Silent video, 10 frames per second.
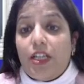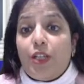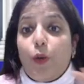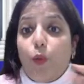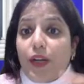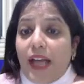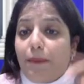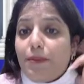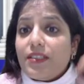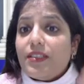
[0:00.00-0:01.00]
Now what
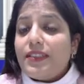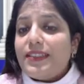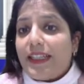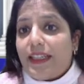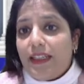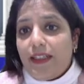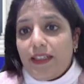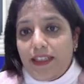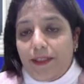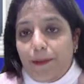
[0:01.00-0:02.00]
happens in the second
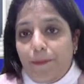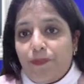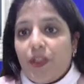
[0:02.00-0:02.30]
year?